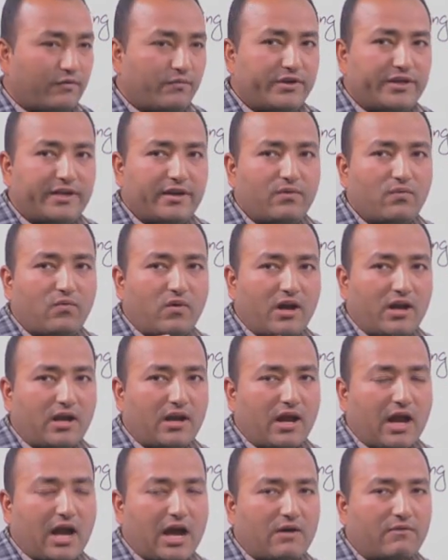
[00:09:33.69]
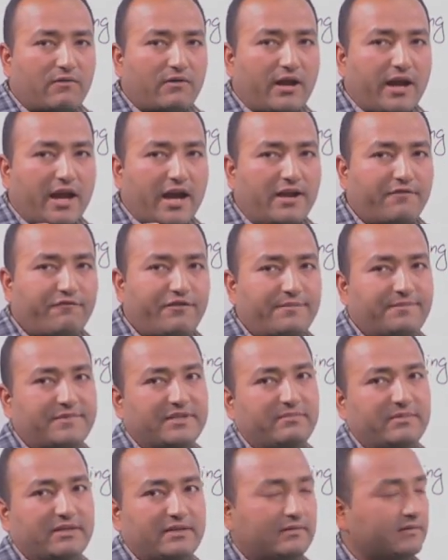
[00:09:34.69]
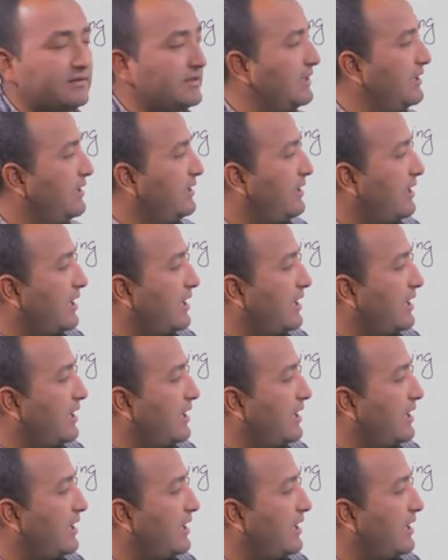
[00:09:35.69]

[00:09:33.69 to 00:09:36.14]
within 1 hour and 15 minutes,